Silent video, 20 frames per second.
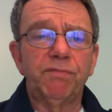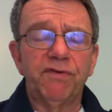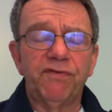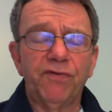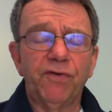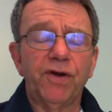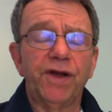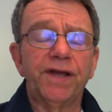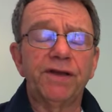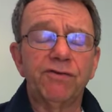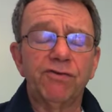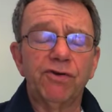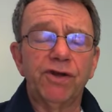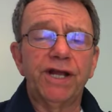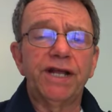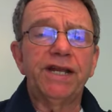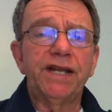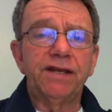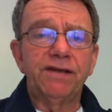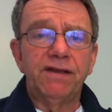Before I
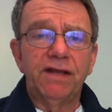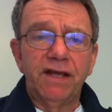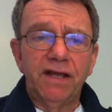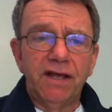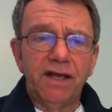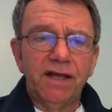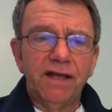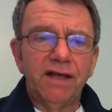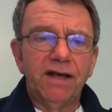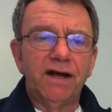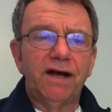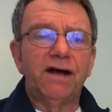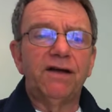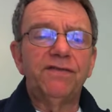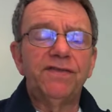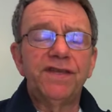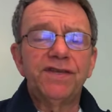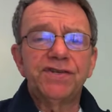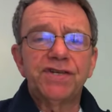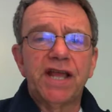created
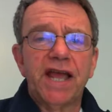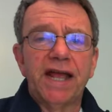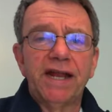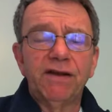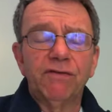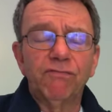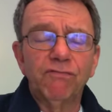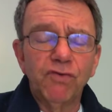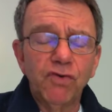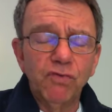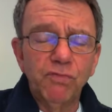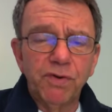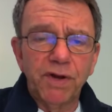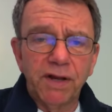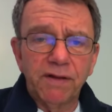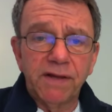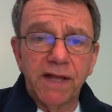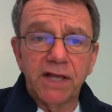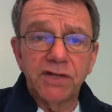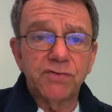this kind of
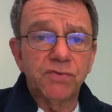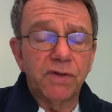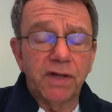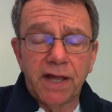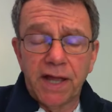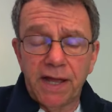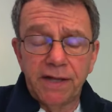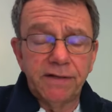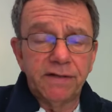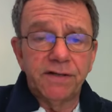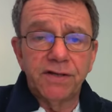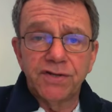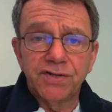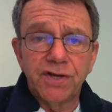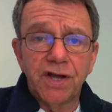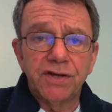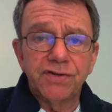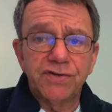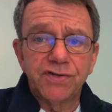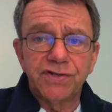rubric, that's what kind of
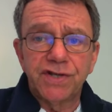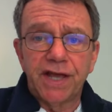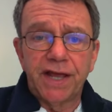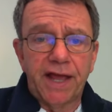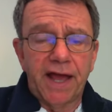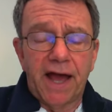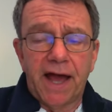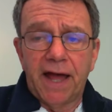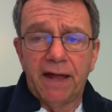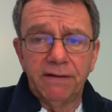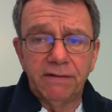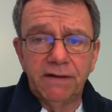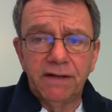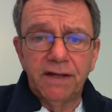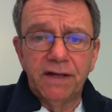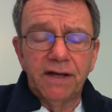discussions I got.